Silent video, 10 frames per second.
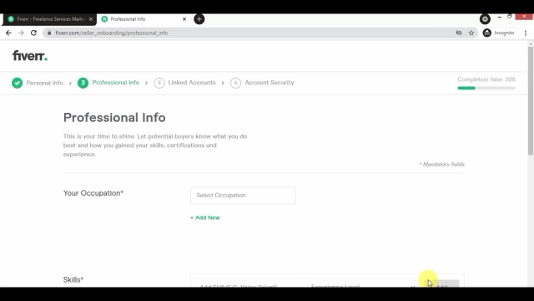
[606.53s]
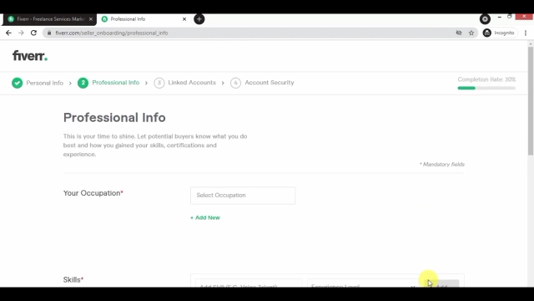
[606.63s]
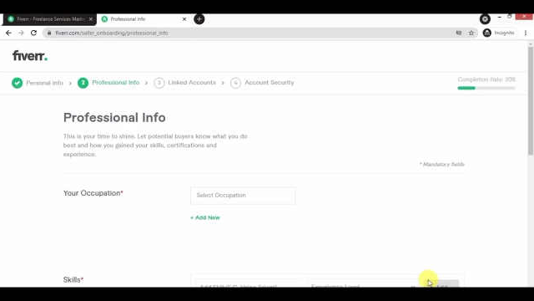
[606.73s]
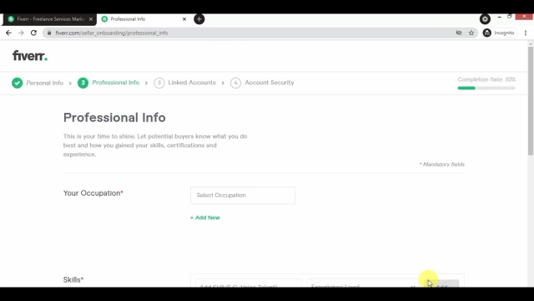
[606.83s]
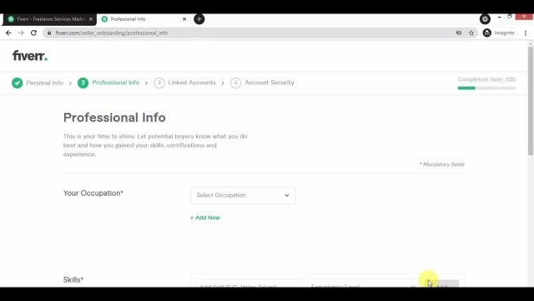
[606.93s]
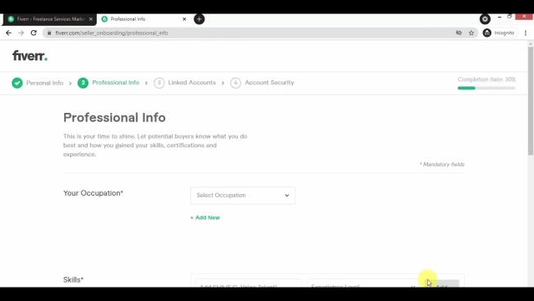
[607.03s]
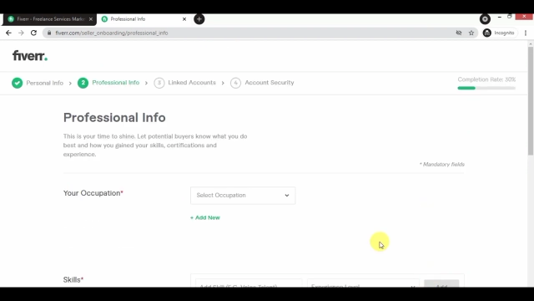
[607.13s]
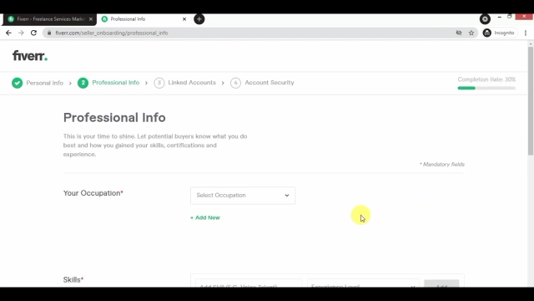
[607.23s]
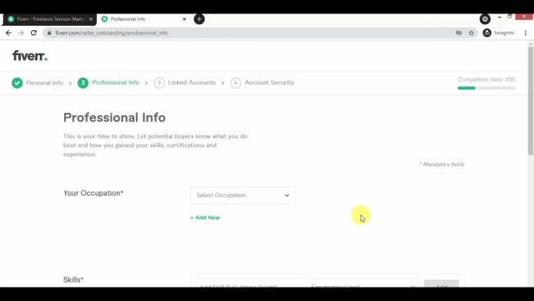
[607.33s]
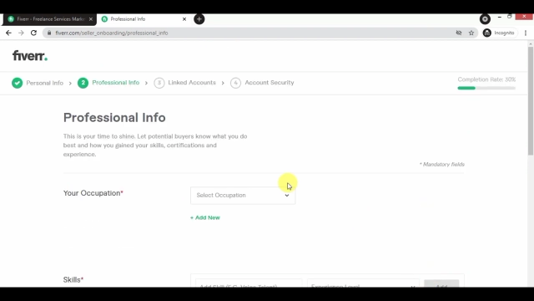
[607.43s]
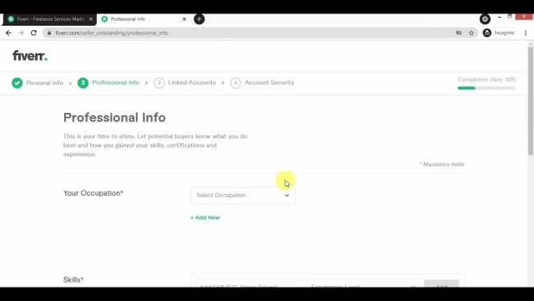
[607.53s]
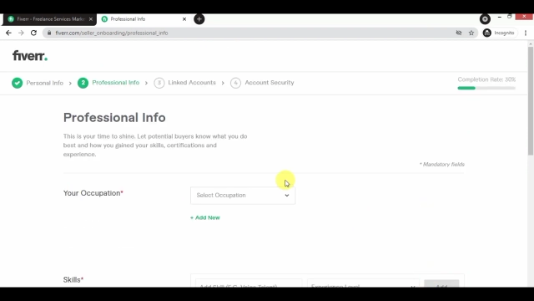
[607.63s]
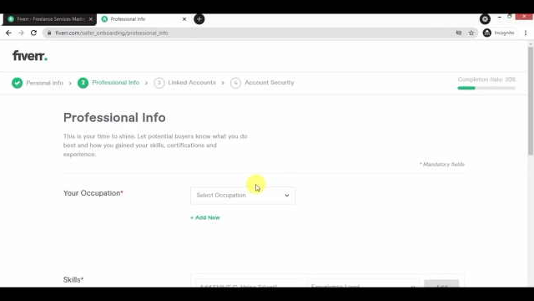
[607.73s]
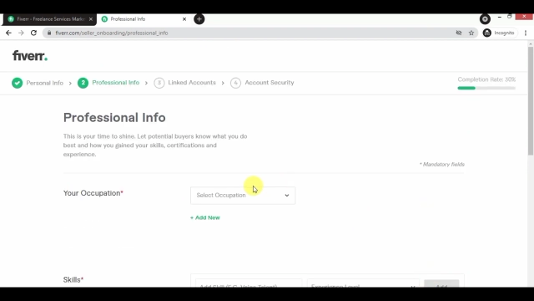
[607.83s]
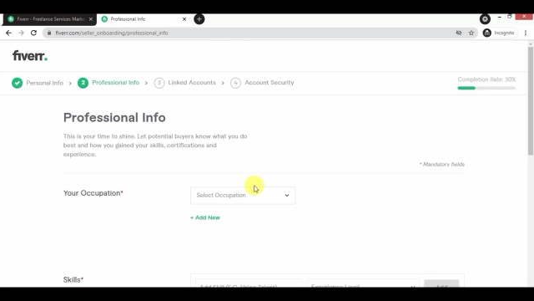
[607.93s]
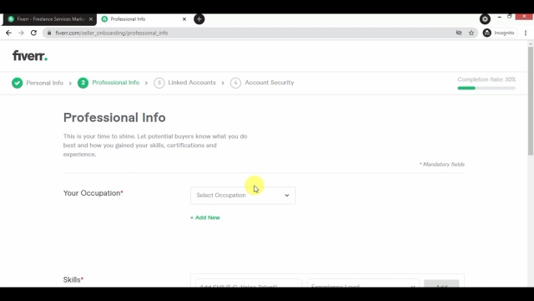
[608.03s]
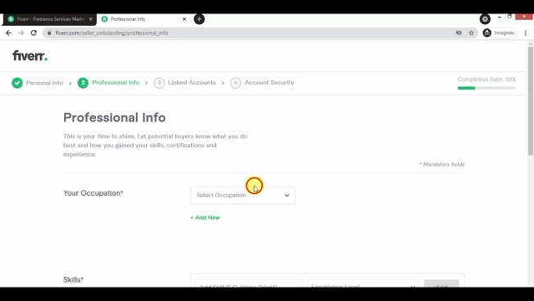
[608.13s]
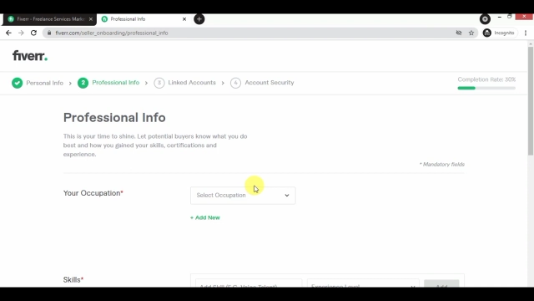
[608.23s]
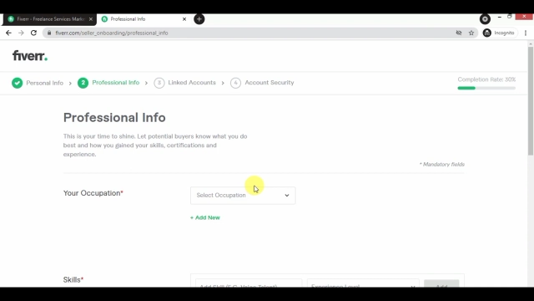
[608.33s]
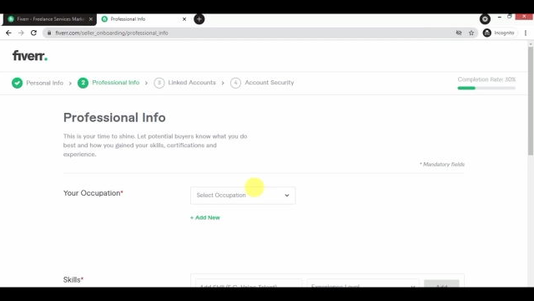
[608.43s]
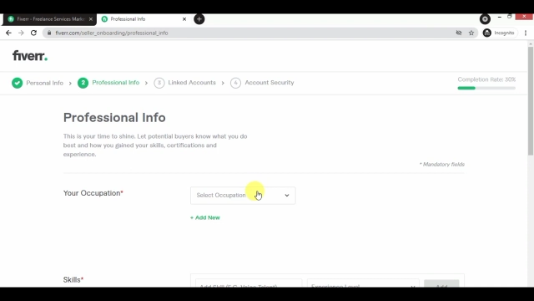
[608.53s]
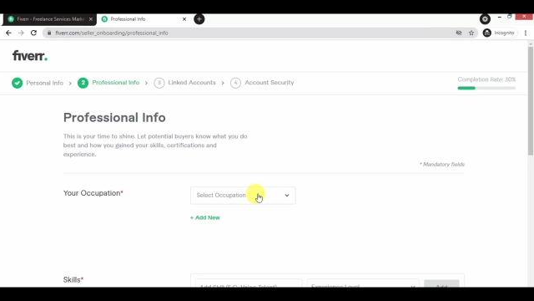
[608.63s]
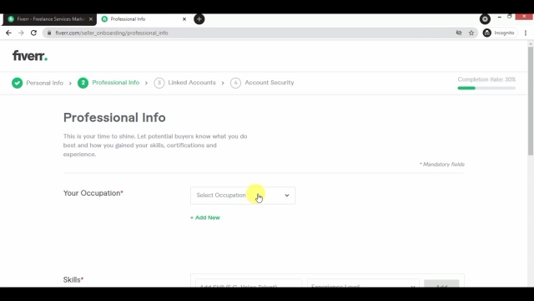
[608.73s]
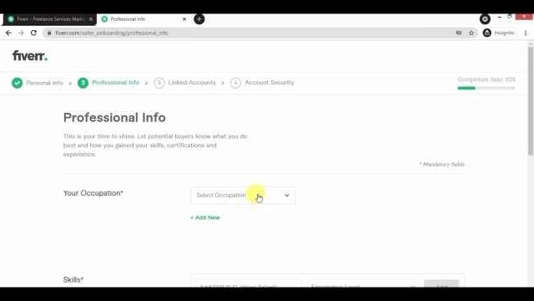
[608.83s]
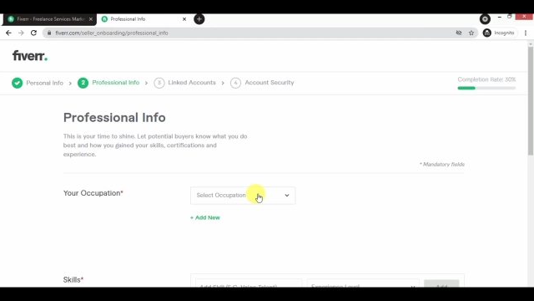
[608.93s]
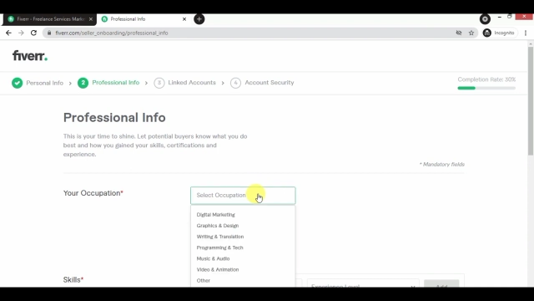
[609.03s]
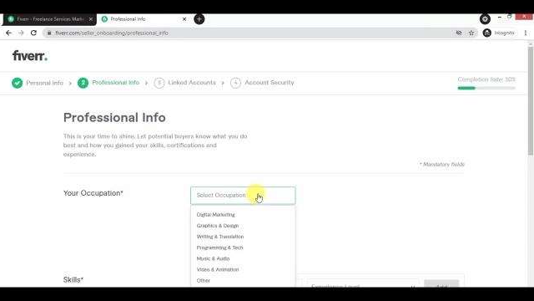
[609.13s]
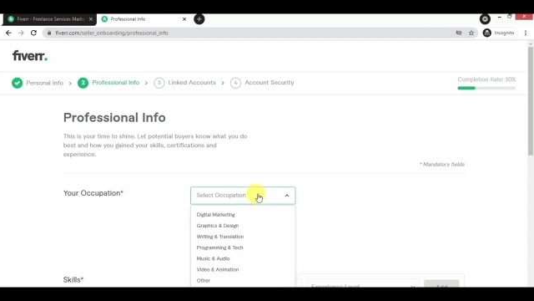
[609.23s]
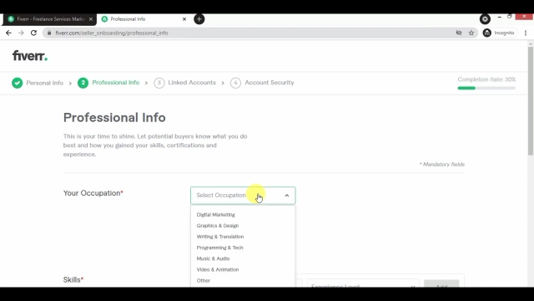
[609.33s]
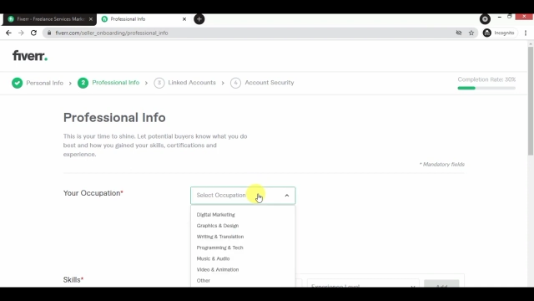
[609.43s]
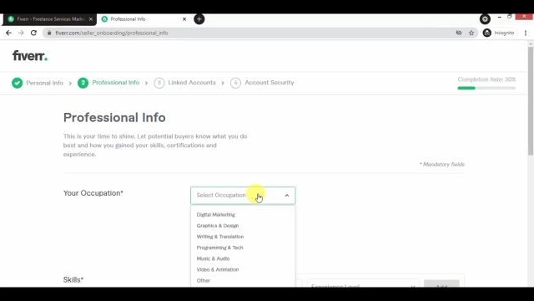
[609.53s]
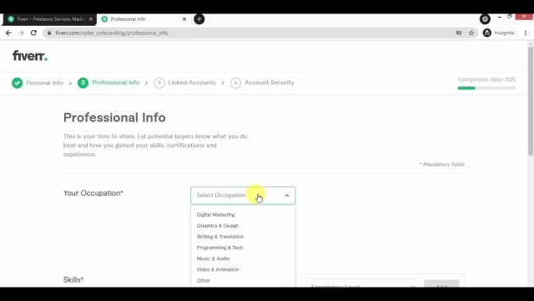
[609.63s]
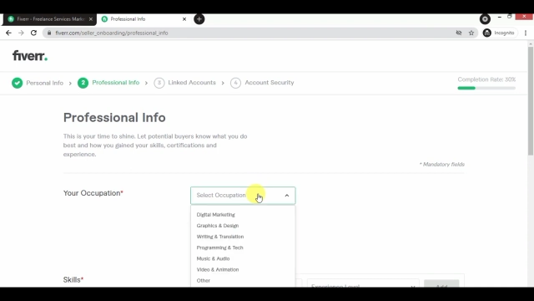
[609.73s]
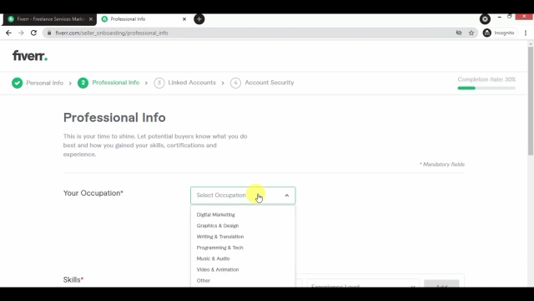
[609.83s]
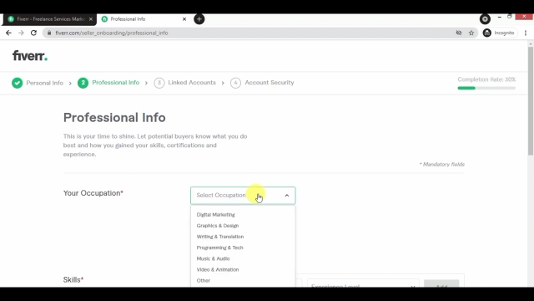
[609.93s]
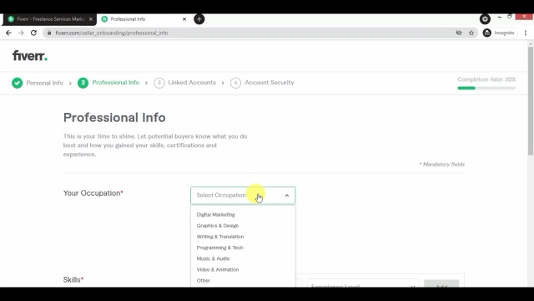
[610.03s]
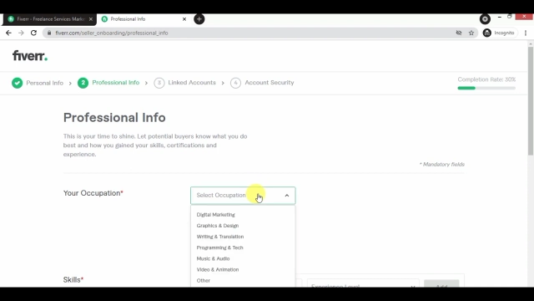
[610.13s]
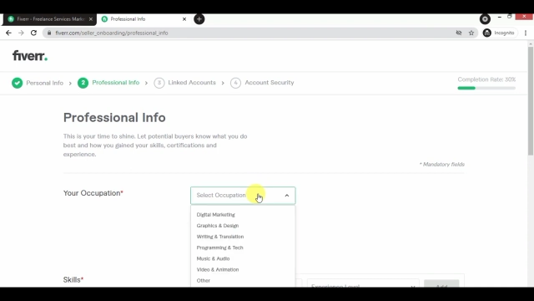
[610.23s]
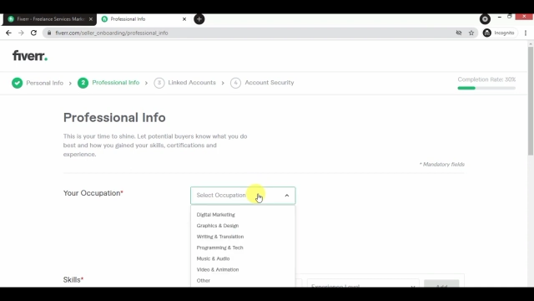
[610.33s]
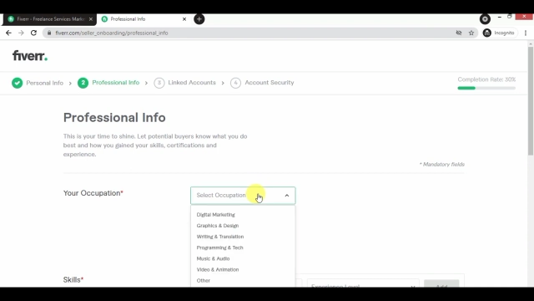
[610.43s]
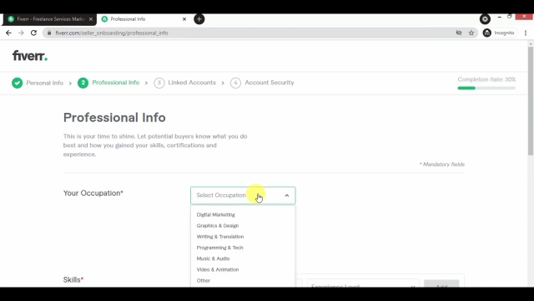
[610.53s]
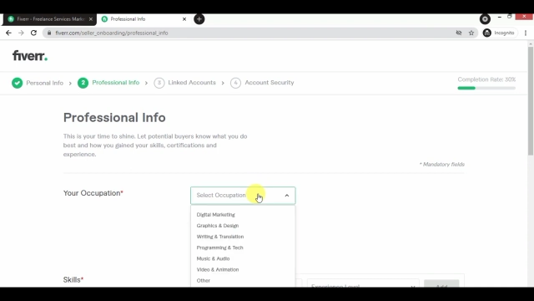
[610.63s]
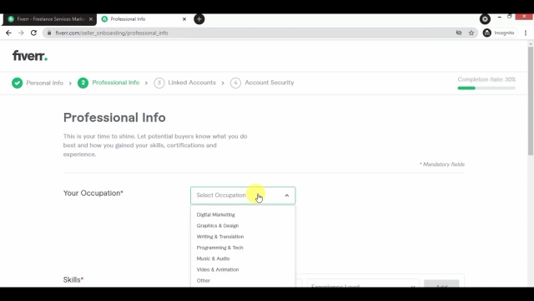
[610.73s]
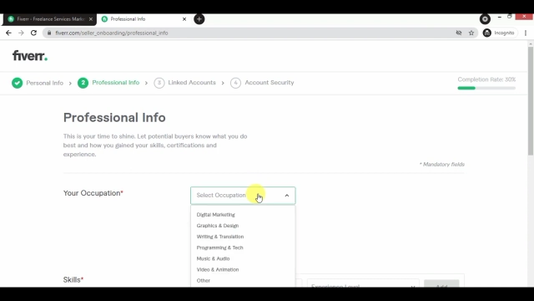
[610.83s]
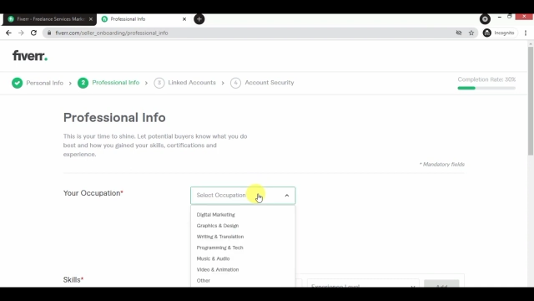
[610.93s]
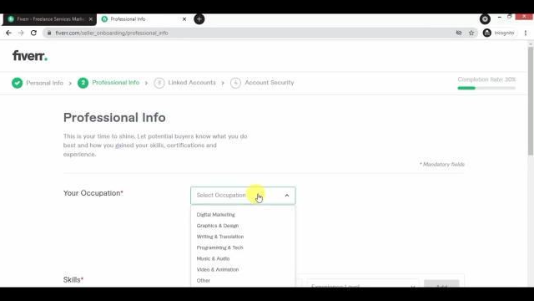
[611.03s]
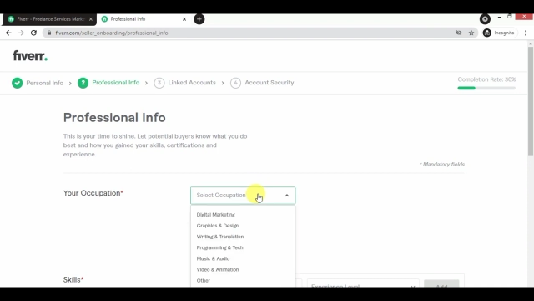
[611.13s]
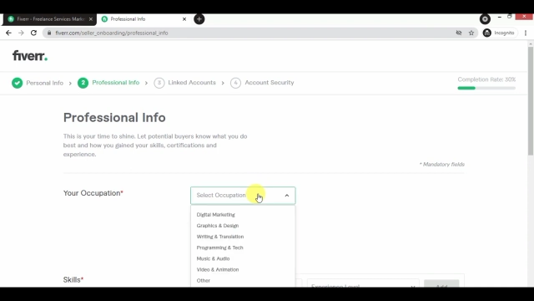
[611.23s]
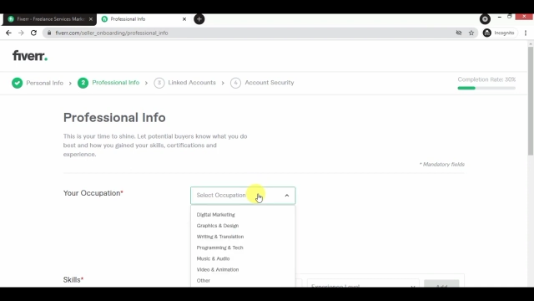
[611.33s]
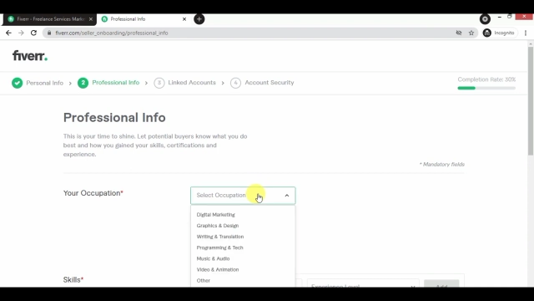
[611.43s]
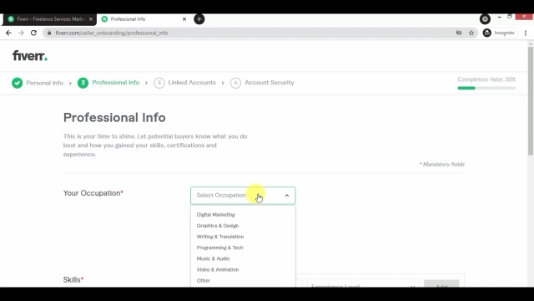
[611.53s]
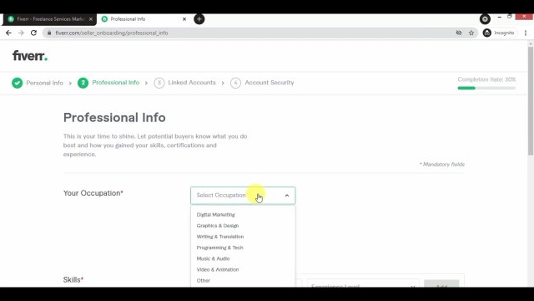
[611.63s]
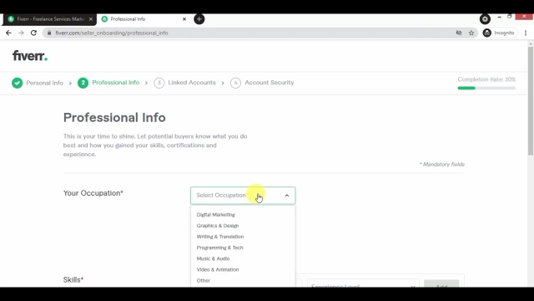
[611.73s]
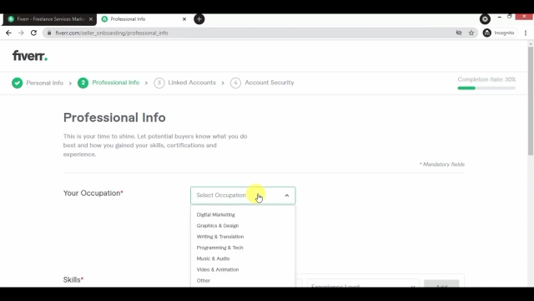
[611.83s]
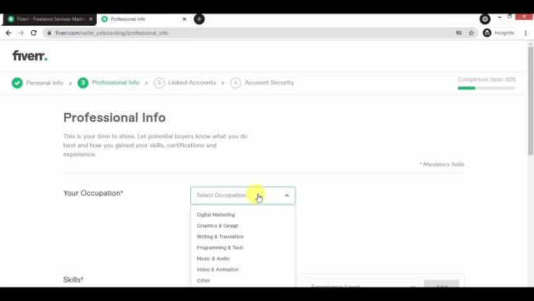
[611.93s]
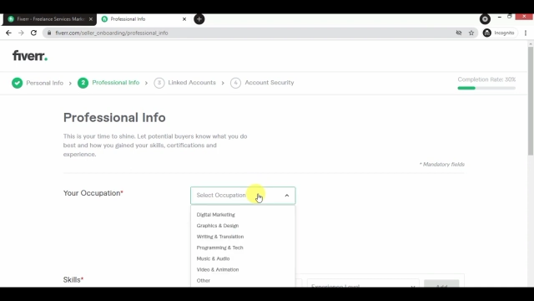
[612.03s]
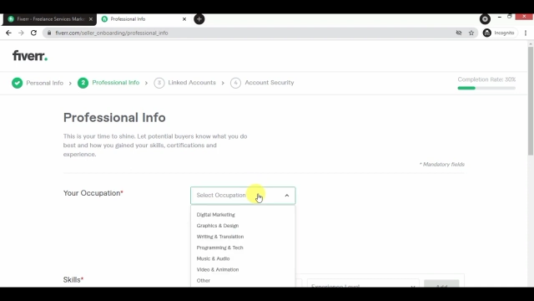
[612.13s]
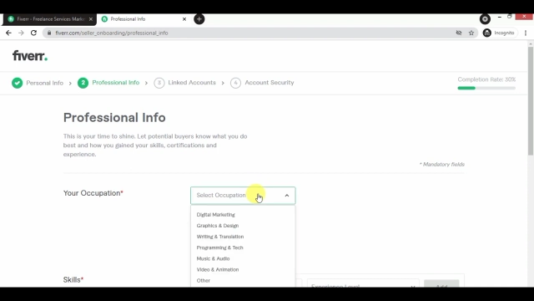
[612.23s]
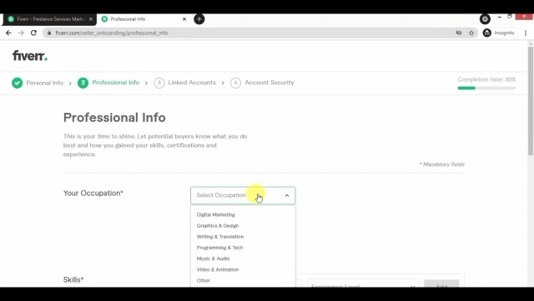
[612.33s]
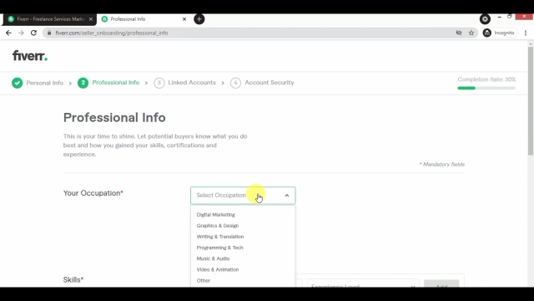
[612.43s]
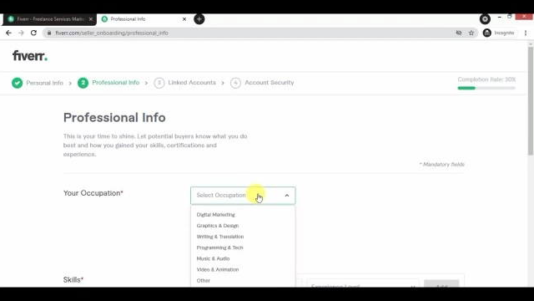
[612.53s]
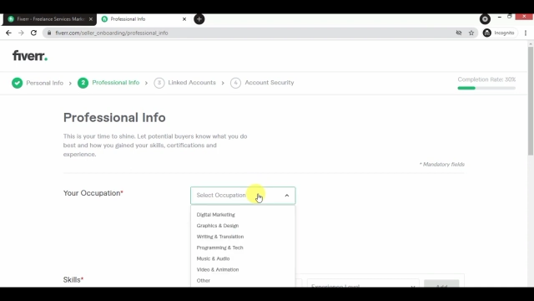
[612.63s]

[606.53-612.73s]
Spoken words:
(no speaker visible)